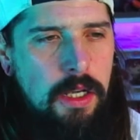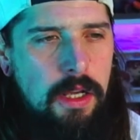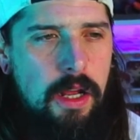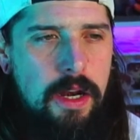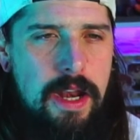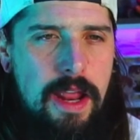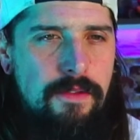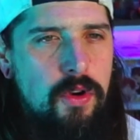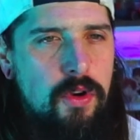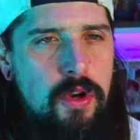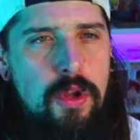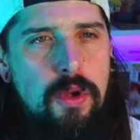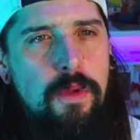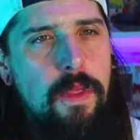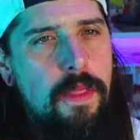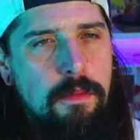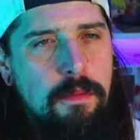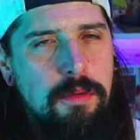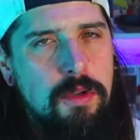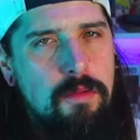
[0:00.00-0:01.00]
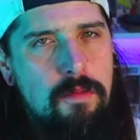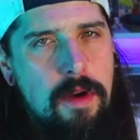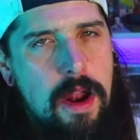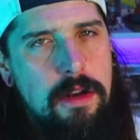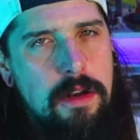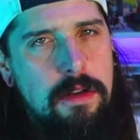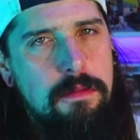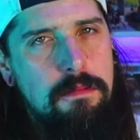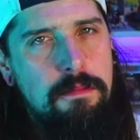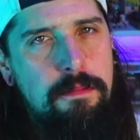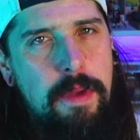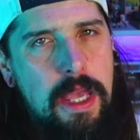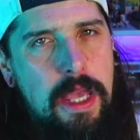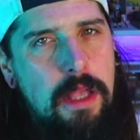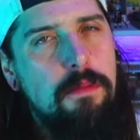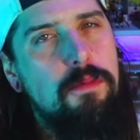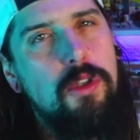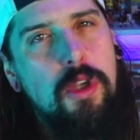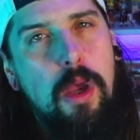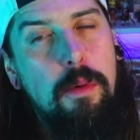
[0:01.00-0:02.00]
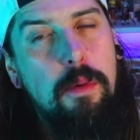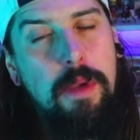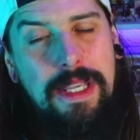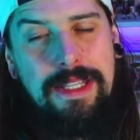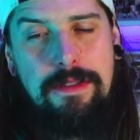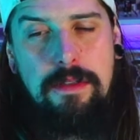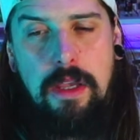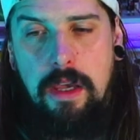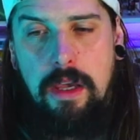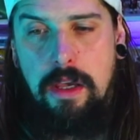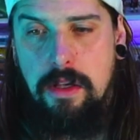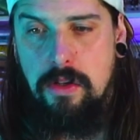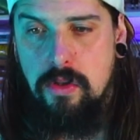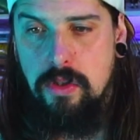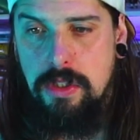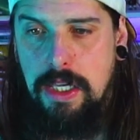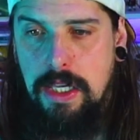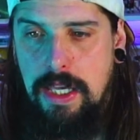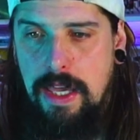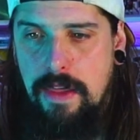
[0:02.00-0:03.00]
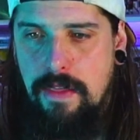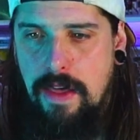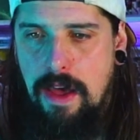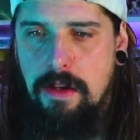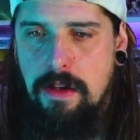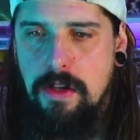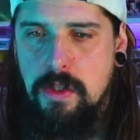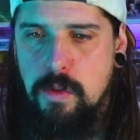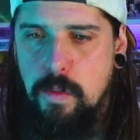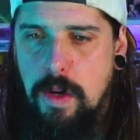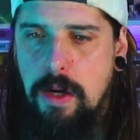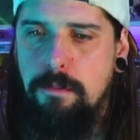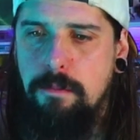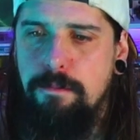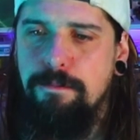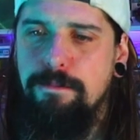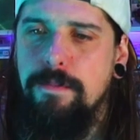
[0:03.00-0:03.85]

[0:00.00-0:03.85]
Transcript: I never knew that was a random bit, so it's good to hear that as well.